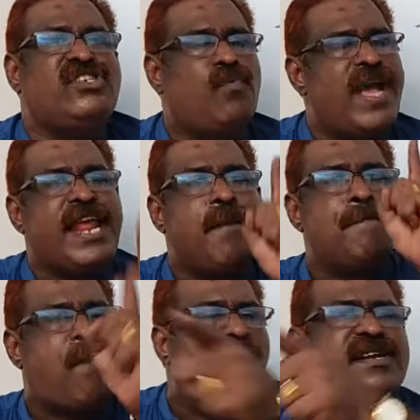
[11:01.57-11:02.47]
is
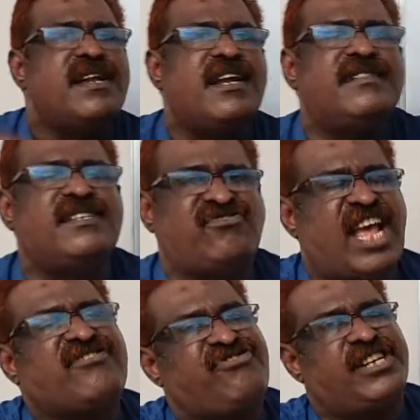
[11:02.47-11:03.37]
very important in this
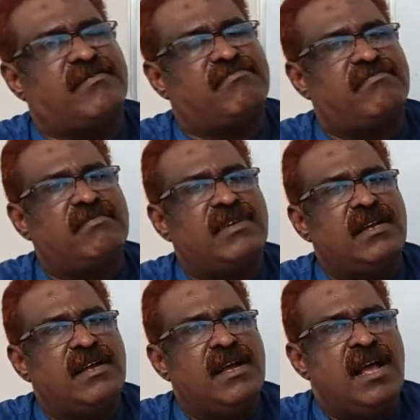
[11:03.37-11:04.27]
section.
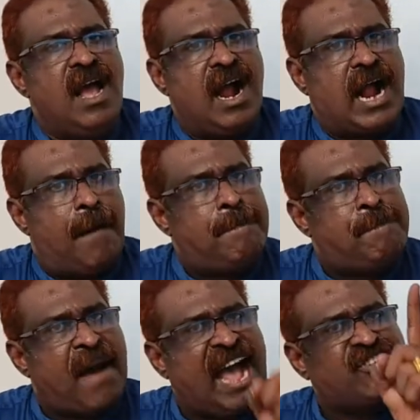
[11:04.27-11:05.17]

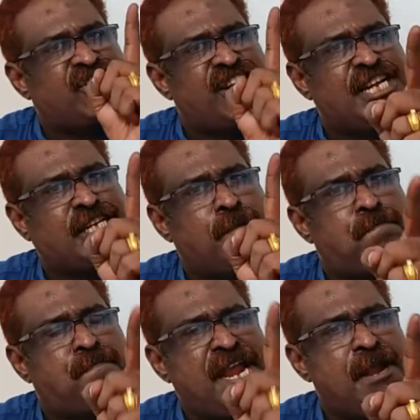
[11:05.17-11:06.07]

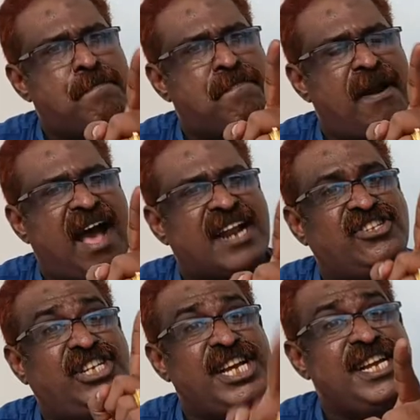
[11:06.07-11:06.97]
Compassionate people
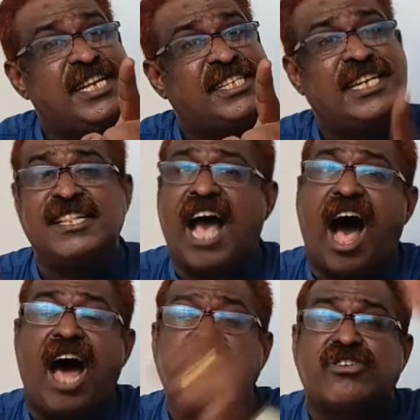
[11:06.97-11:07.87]
are genius in the
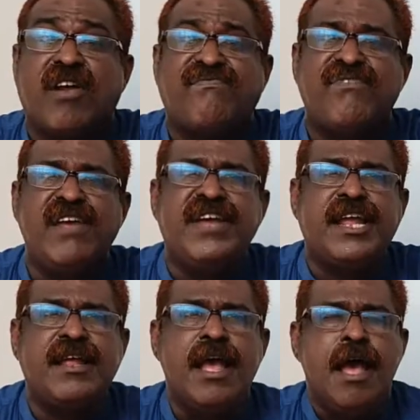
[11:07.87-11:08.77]
art of
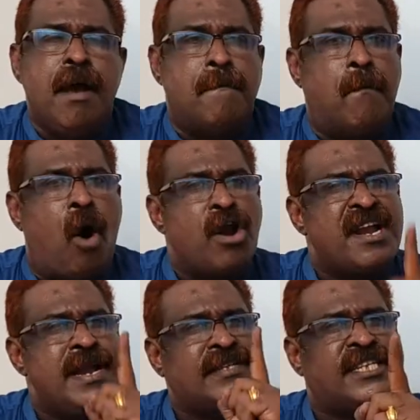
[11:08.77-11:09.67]
living,
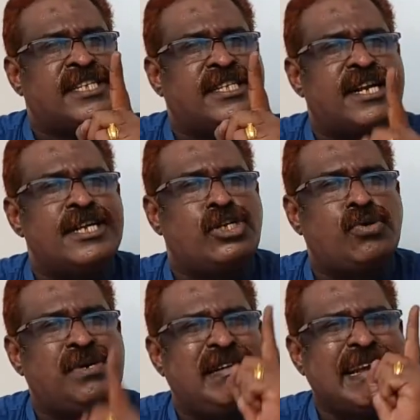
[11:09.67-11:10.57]
more necessary to
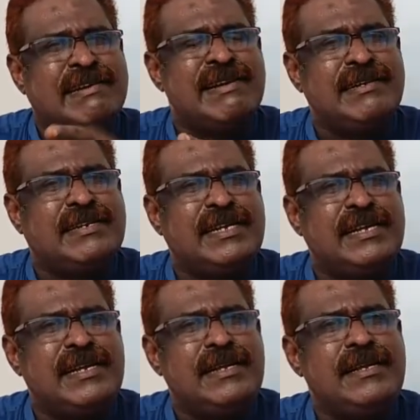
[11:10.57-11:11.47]

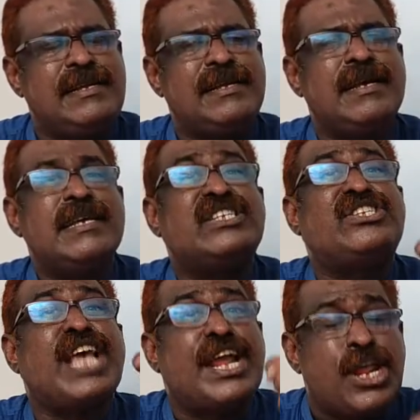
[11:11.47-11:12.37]
dignity,
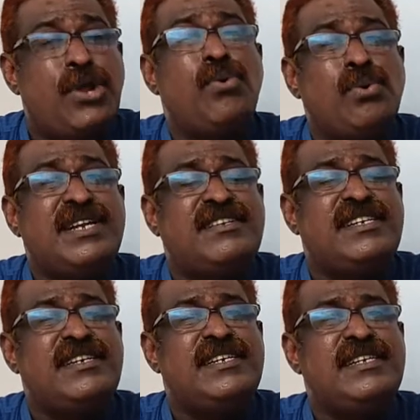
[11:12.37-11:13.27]

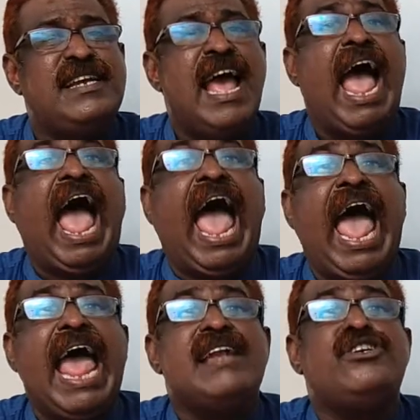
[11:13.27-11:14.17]
security,
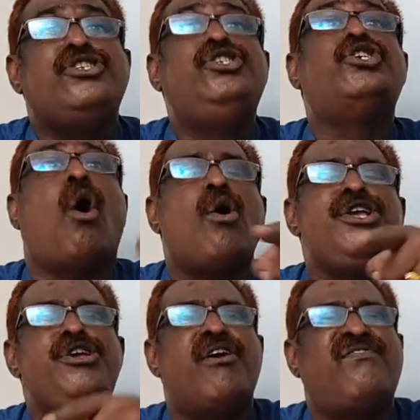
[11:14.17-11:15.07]
and
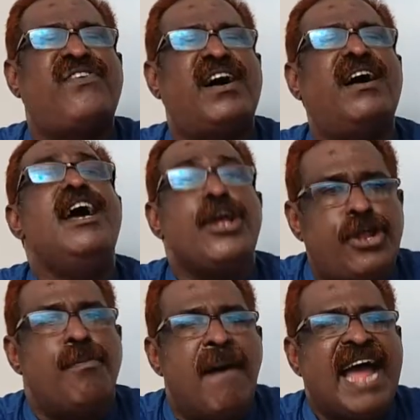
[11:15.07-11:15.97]
joy of
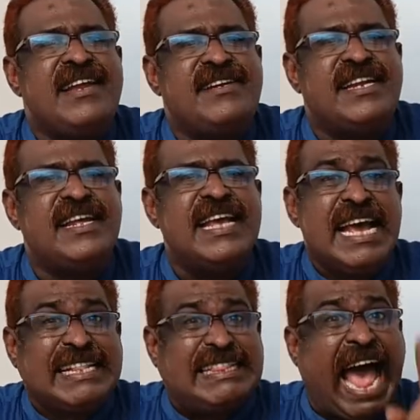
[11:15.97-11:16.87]
humanity
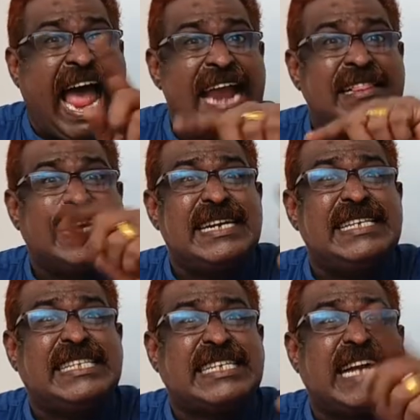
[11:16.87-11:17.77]
than the
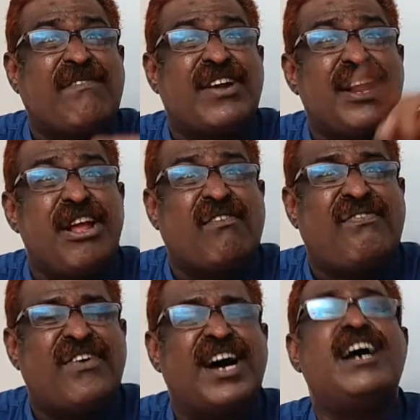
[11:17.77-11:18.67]
discovery
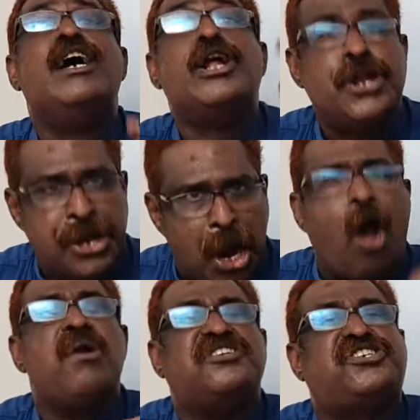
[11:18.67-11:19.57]
of
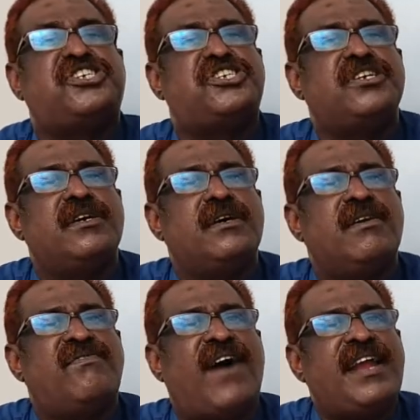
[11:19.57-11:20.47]
knowledge.
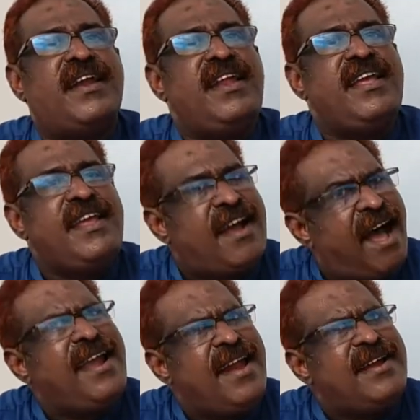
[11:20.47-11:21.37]
Finally, he
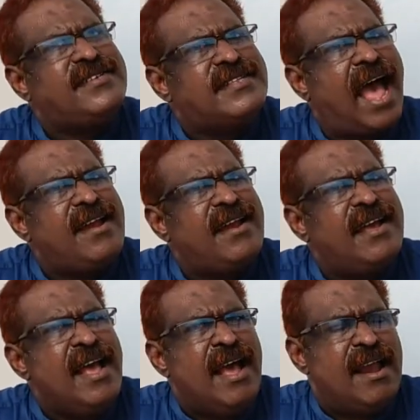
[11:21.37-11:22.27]
highlights that
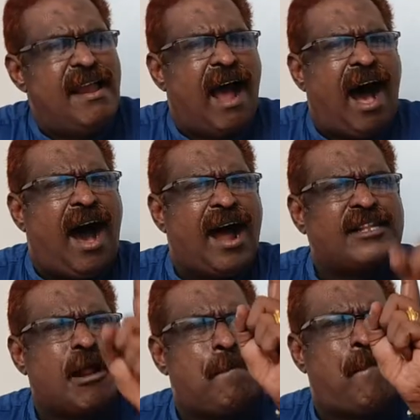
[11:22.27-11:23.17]

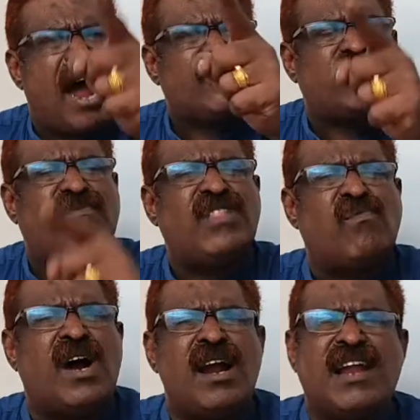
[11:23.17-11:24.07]
larger parts of the
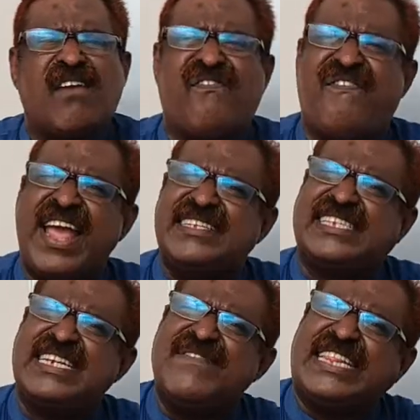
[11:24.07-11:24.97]
world are
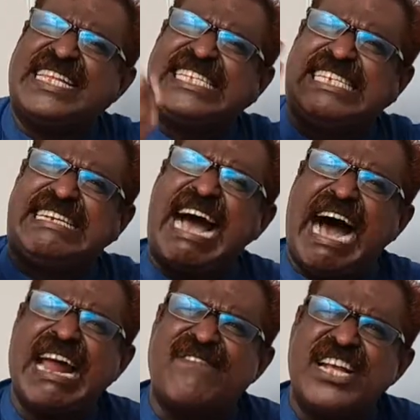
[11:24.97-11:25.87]
faced with the
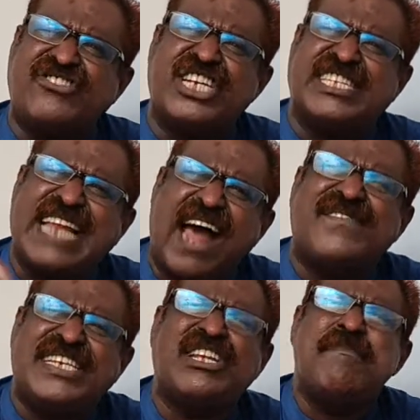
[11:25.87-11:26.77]
starvation.
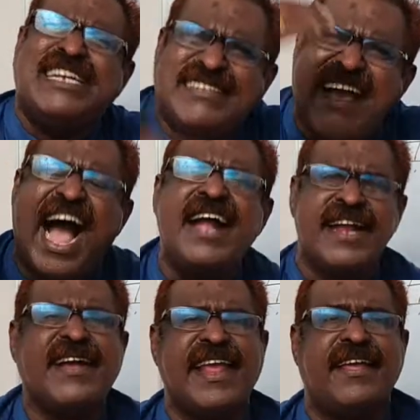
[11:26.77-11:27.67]
Starvation means
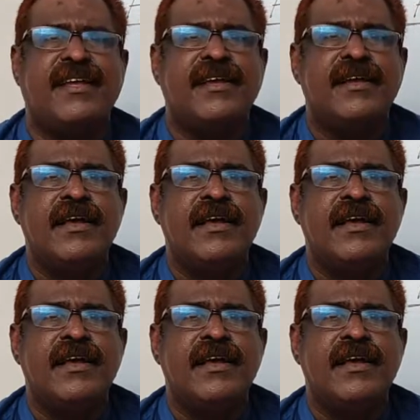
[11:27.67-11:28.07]
hungry,